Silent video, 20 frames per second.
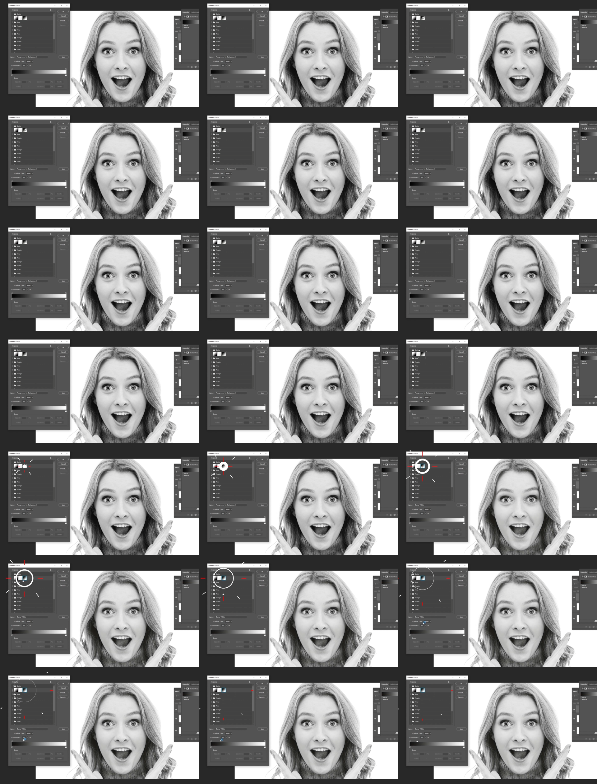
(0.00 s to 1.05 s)

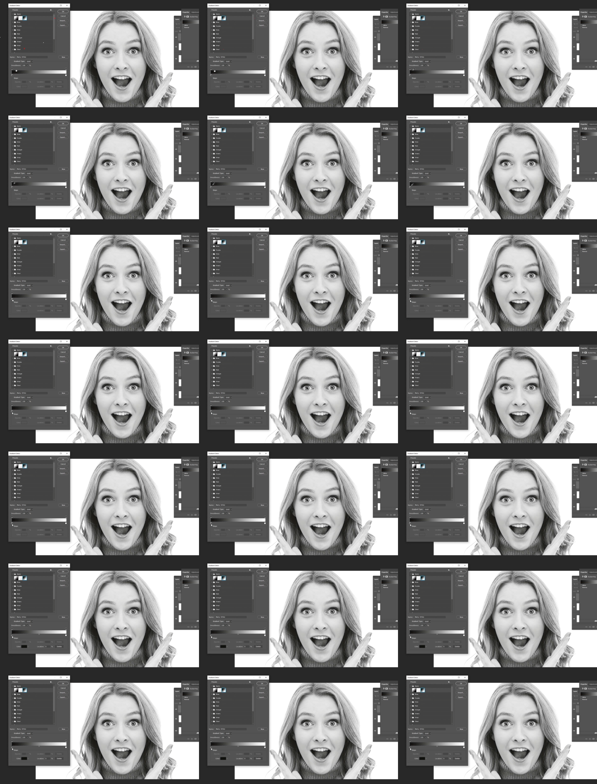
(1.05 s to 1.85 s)
No one is speaking in this clip.